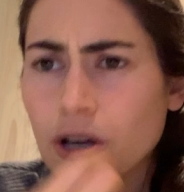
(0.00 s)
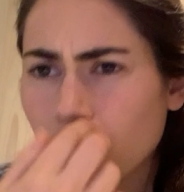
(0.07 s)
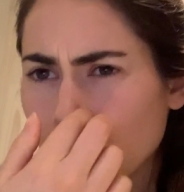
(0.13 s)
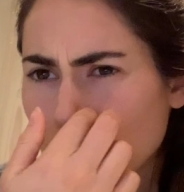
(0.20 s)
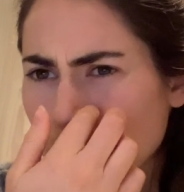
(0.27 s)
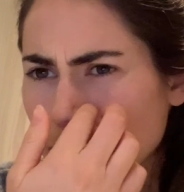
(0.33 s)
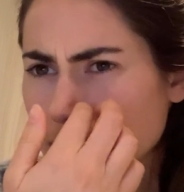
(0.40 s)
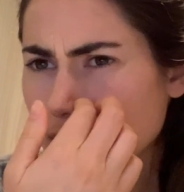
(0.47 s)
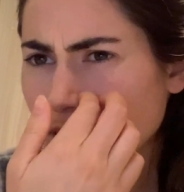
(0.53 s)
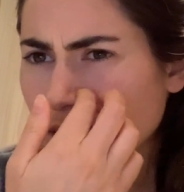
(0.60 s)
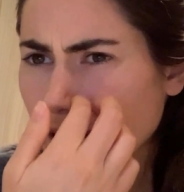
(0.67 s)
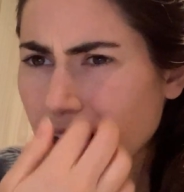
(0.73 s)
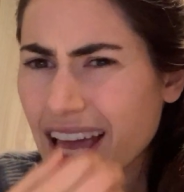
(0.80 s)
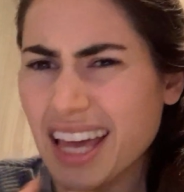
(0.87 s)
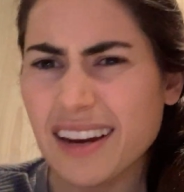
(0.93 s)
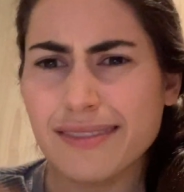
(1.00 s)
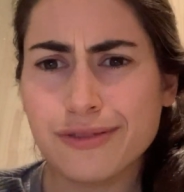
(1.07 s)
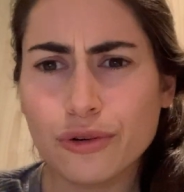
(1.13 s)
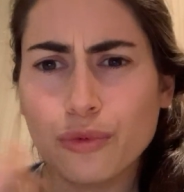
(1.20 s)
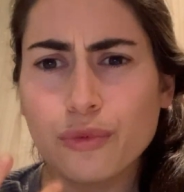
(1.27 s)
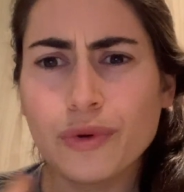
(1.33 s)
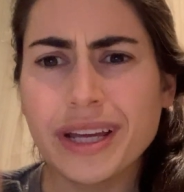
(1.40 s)
who's going to kind of
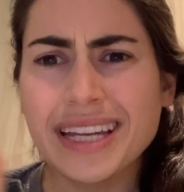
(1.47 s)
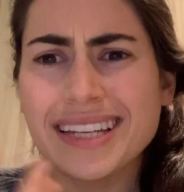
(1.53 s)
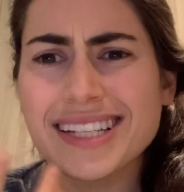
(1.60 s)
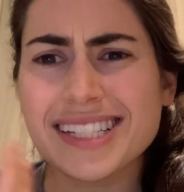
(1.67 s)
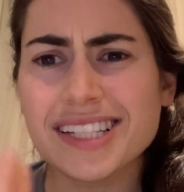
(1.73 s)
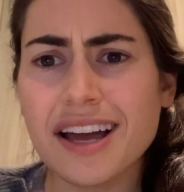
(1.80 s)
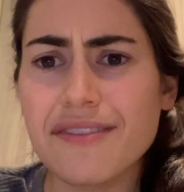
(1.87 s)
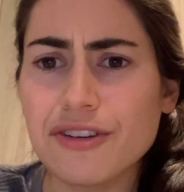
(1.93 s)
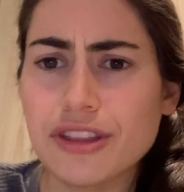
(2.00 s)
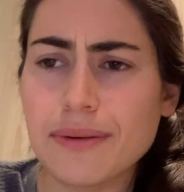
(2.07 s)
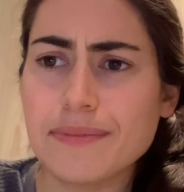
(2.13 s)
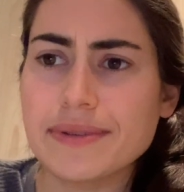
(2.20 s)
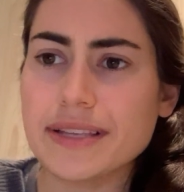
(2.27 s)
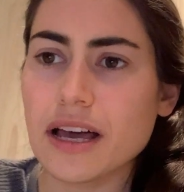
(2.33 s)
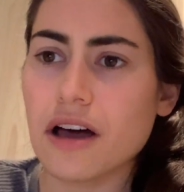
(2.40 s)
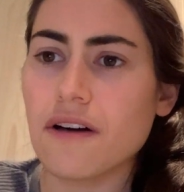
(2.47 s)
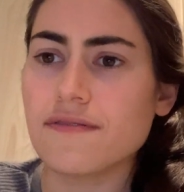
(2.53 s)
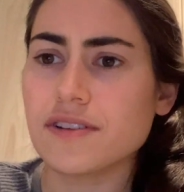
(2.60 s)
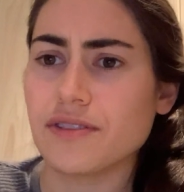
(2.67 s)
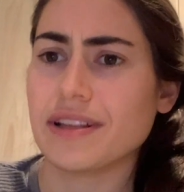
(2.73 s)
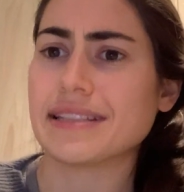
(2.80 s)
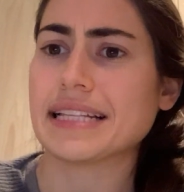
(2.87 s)
rediscover themselves?
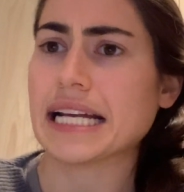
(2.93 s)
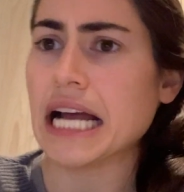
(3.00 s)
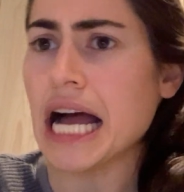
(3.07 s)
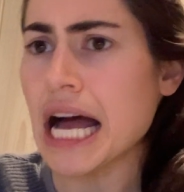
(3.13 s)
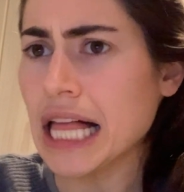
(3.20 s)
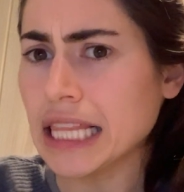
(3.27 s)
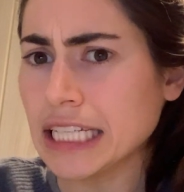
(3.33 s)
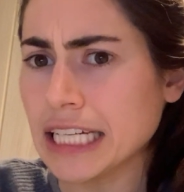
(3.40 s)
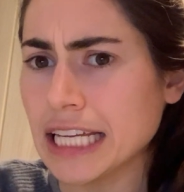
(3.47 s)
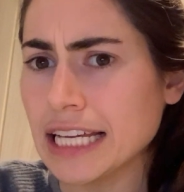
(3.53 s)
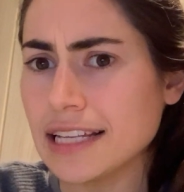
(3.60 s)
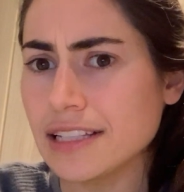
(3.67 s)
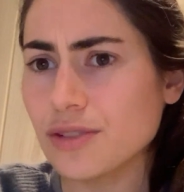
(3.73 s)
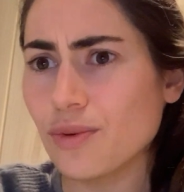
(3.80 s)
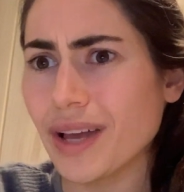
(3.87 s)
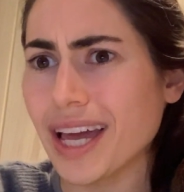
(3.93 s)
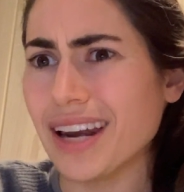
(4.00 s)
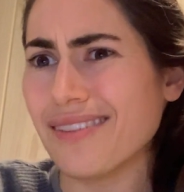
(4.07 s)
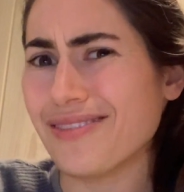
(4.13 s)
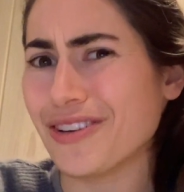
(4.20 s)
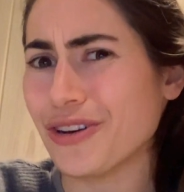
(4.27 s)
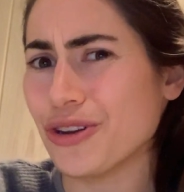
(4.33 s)
Are these the colonists? What kind
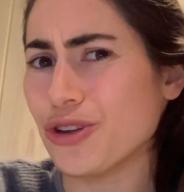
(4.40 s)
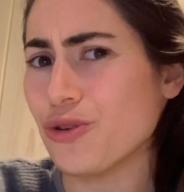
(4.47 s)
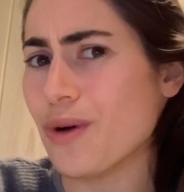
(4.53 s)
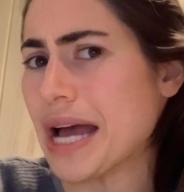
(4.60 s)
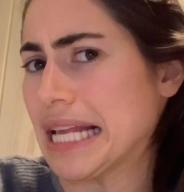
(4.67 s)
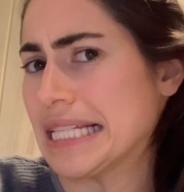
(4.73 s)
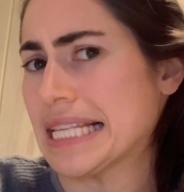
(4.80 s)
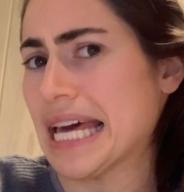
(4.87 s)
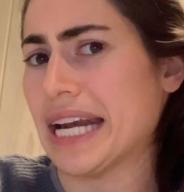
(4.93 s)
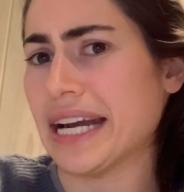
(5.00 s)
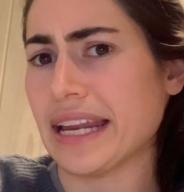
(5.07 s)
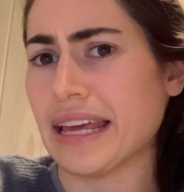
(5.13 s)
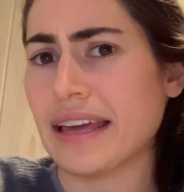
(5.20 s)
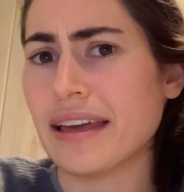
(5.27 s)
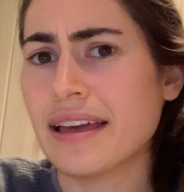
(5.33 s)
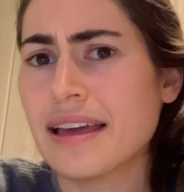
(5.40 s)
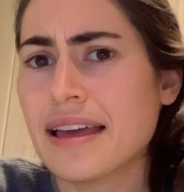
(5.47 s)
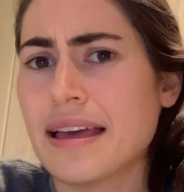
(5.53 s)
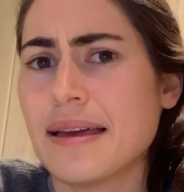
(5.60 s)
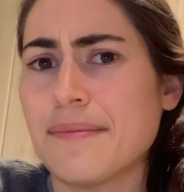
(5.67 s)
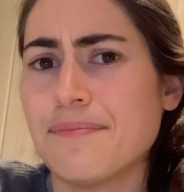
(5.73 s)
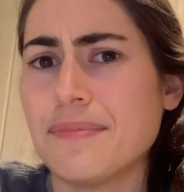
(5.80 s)
of new identity?
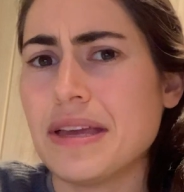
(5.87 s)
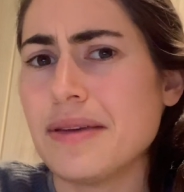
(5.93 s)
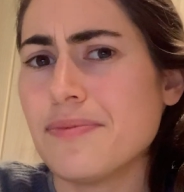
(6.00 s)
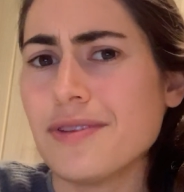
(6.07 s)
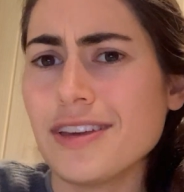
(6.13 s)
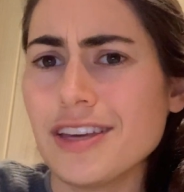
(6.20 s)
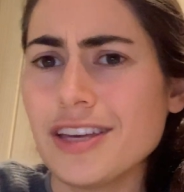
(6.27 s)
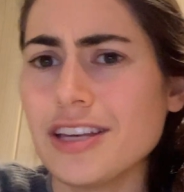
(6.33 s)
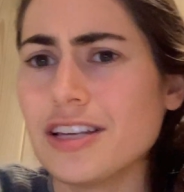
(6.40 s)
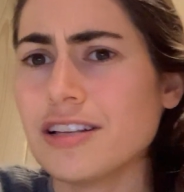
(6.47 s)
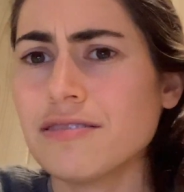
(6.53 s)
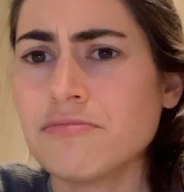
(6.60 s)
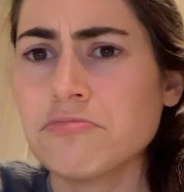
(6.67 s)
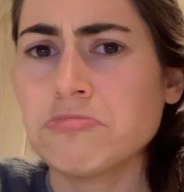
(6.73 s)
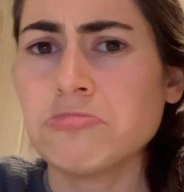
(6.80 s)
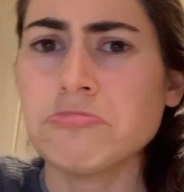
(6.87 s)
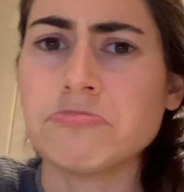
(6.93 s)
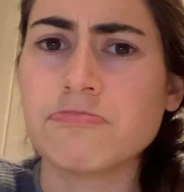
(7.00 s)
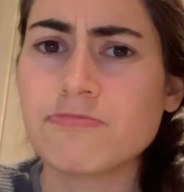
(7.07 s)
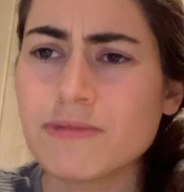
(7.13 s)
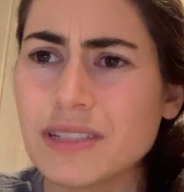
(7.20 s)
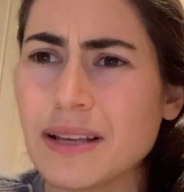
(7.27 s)
Maybe,
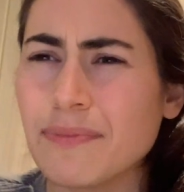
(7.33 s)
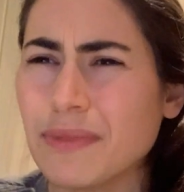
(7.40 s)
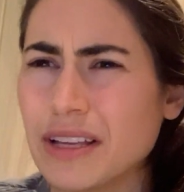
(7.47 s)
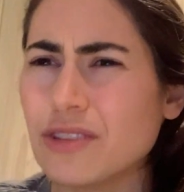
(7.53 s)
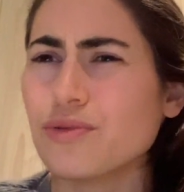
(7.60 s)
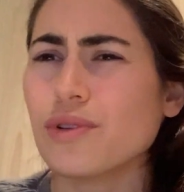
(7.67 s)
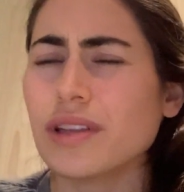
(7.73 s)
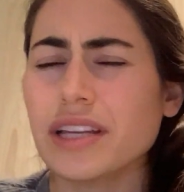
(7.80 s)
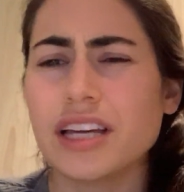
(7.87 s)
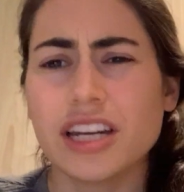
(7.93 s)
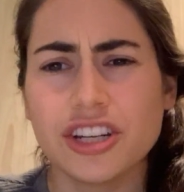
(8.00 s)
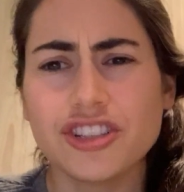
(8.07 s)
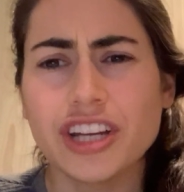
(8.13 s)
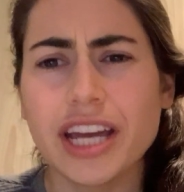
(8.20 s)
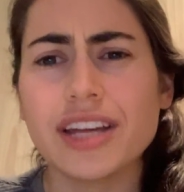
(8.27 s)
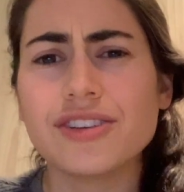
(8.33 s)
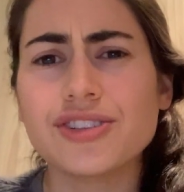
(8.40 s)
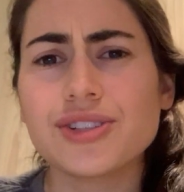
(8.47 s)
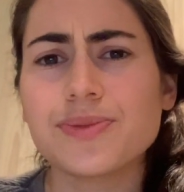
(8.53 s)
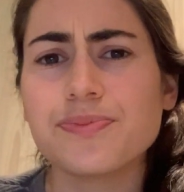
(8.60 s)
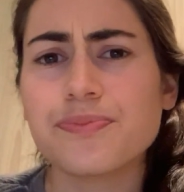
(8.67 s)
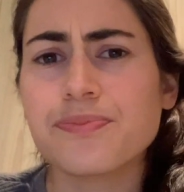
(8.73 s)
something's really going to
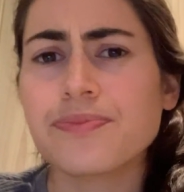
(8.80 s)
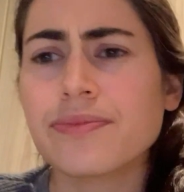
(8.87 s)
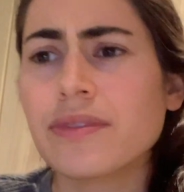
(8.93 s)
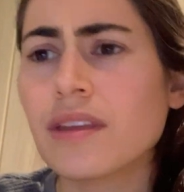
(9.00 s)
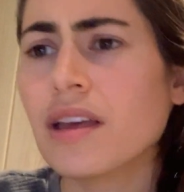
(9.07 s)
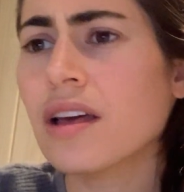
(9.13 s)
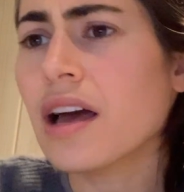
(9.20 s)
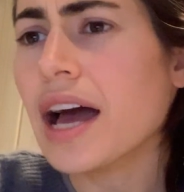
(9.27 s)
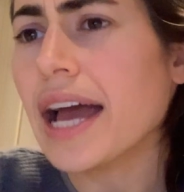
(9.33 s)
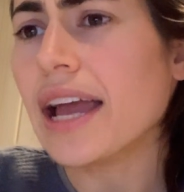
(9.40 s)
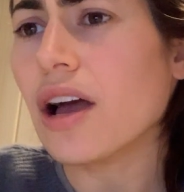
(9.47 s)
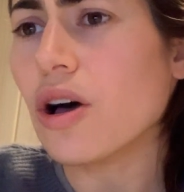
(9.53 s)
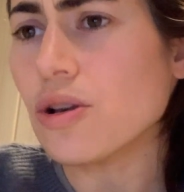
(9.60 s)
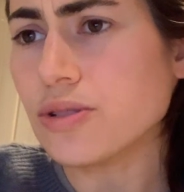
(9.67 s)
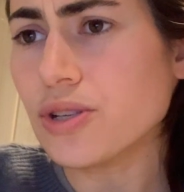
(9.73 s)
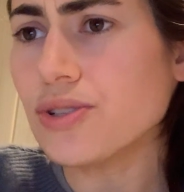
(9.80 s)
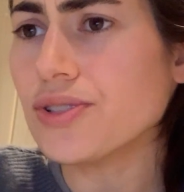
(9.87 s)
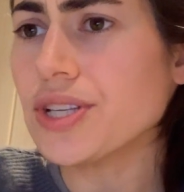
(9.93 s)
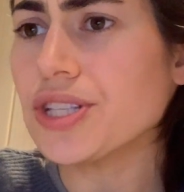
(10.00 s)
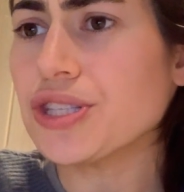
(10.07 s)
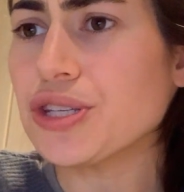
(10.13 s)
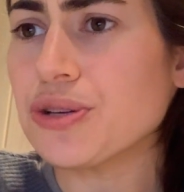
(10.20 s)
change. I also
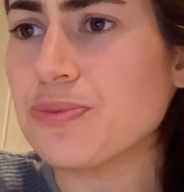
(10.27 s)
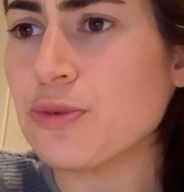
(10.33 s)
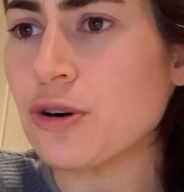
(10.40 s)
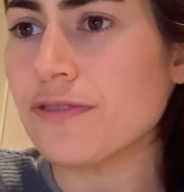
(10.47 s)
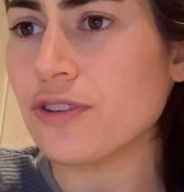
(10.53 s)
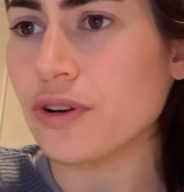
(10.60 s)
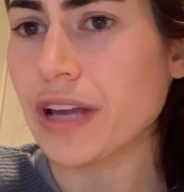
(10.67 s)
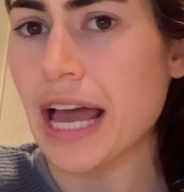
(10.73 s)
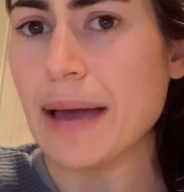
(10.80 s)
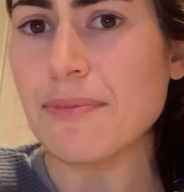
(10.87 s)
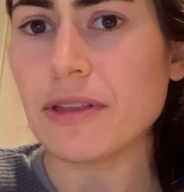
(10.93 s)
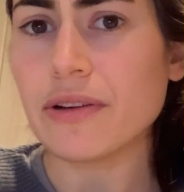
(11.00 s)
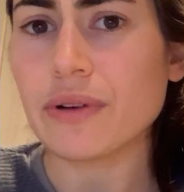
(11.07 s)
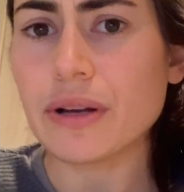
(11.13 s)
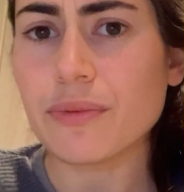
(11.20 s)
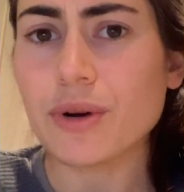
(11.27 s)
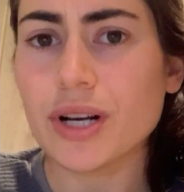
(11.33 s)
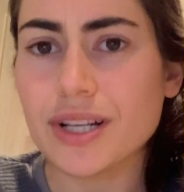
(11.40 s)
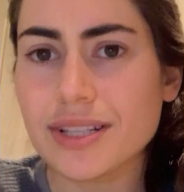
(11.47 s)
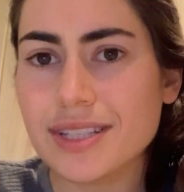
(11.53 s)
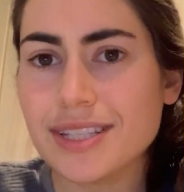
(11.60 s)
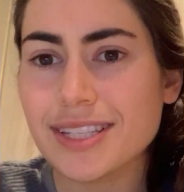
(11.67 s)
see 2 more vocabulary
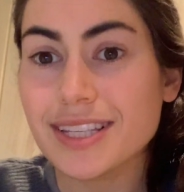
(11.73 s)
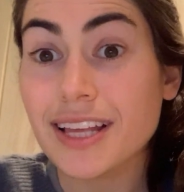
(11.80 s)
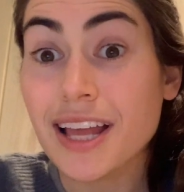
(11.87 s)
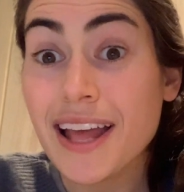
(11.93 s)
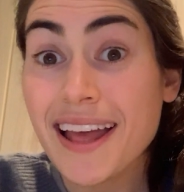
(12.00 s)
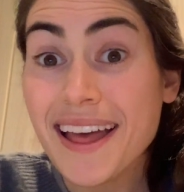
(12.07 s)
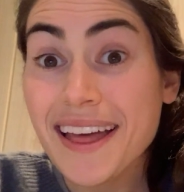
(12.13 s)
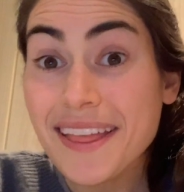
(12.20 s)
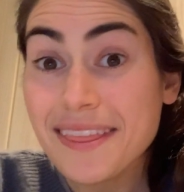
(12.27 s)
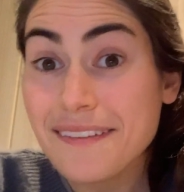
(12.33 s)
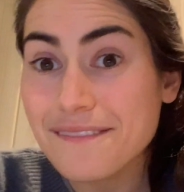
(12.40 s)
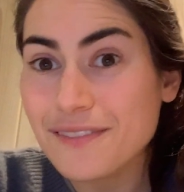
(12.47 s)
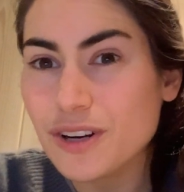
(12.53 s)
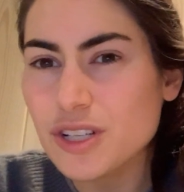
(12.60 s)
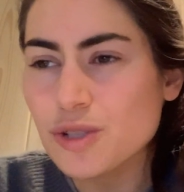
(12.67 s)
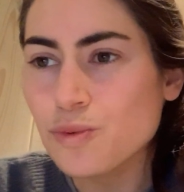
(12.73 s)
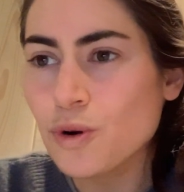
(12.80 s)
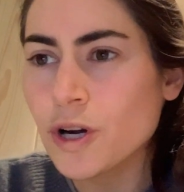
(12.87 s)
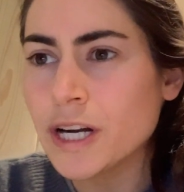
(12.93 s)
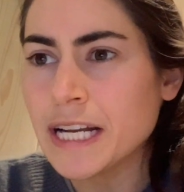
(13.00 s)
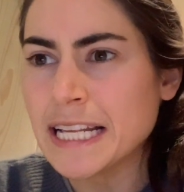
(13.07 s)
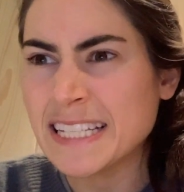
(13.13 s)
words. The first
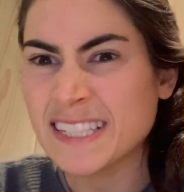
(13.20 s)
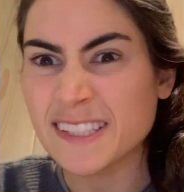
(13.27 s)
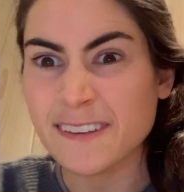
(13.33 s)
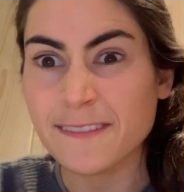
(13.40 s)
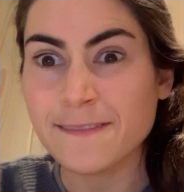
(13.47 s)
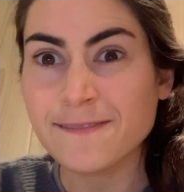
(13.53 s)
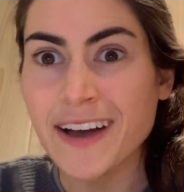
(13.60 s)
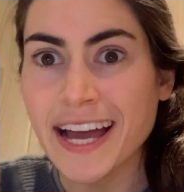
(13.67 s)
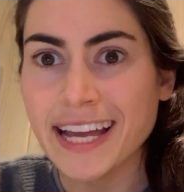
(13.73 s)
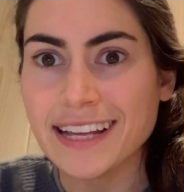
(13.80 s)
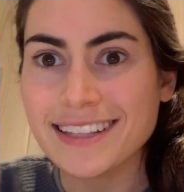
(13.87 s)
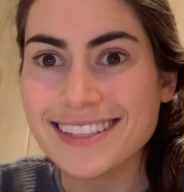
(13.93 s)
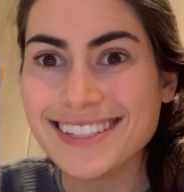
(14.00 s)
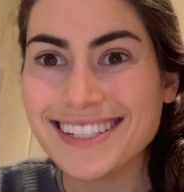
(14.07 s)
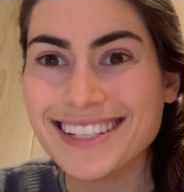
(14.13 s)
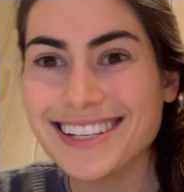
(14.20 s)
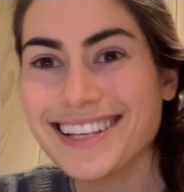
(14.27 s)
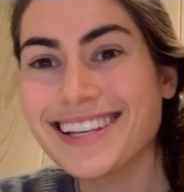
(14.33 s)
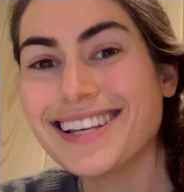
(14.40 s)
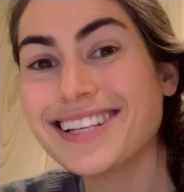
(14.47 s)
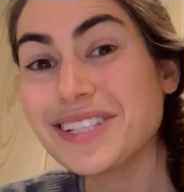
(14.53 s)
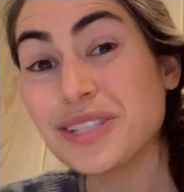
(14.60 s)
word is defiant.
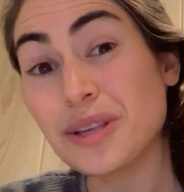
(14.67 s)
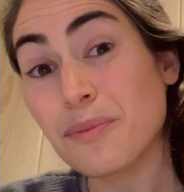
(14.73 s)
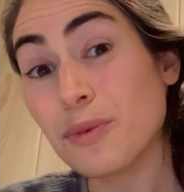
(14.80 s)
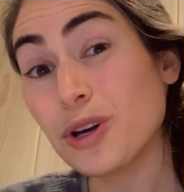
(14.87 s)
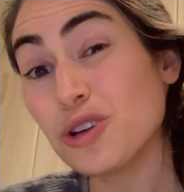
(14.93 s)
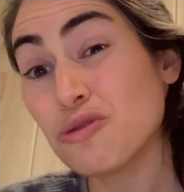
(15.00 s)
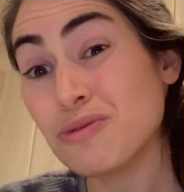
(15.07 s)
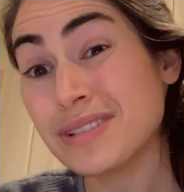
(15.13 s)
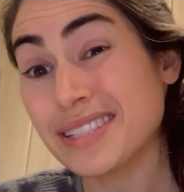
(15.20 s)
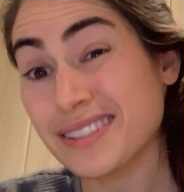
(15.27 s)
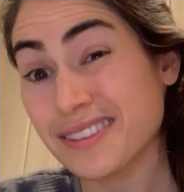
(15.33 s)
Someone who is